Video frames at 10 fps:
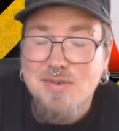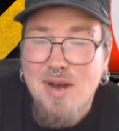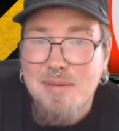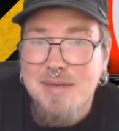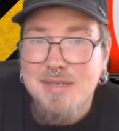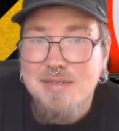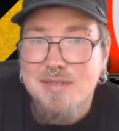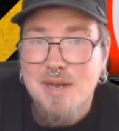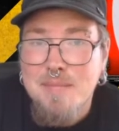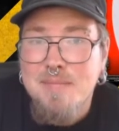hobby
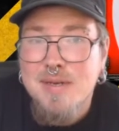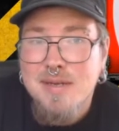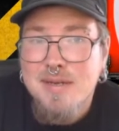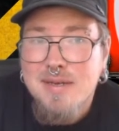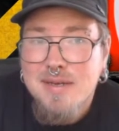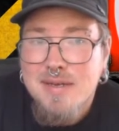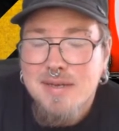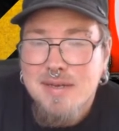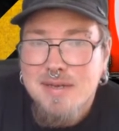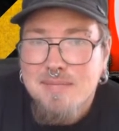some.
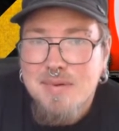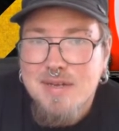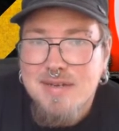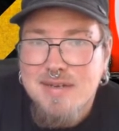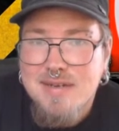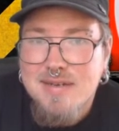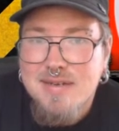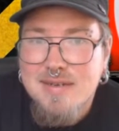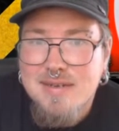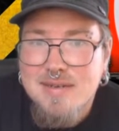But
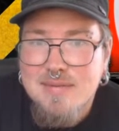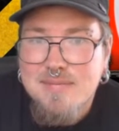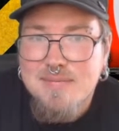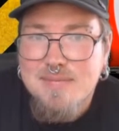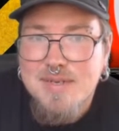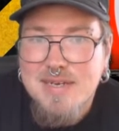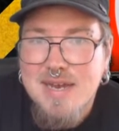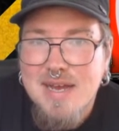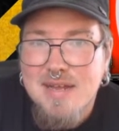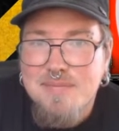
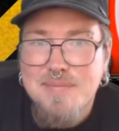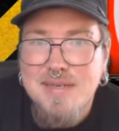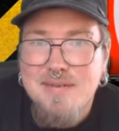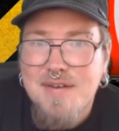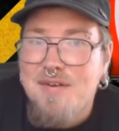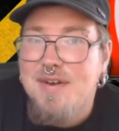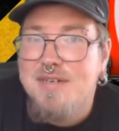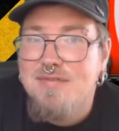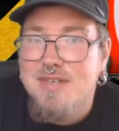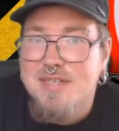yeah, I'll be very
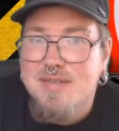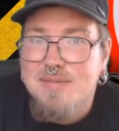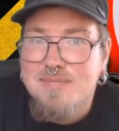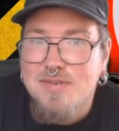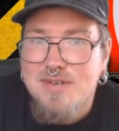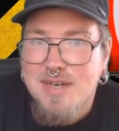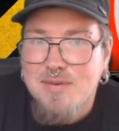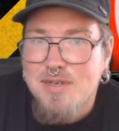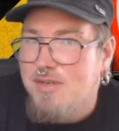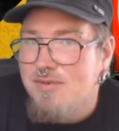interested to
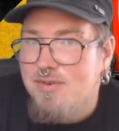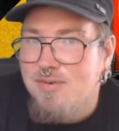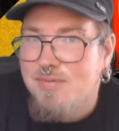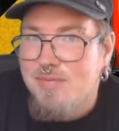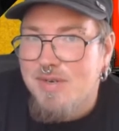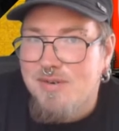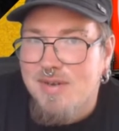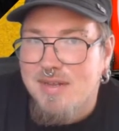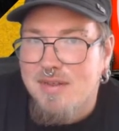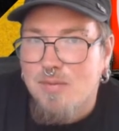hear what you do when
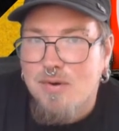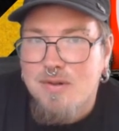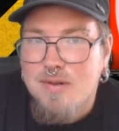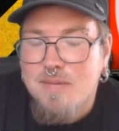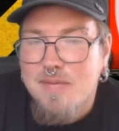you hit the wall.